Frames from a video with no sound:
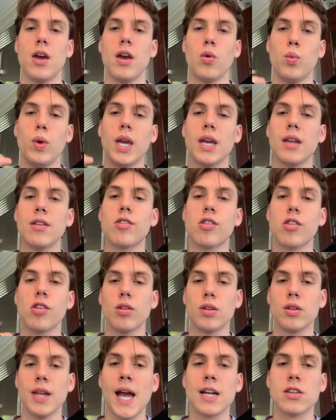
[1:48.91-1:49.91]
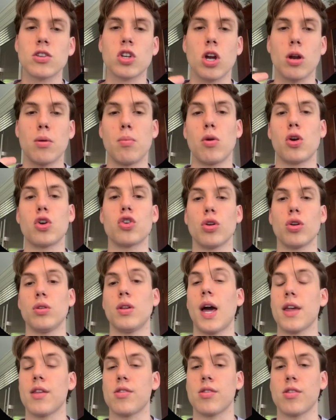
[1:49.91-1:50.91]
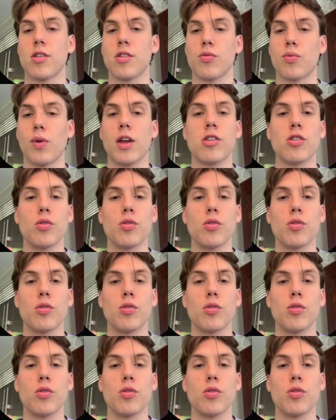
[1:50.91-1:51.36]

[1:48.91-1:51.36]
We can select commercial licenses, right?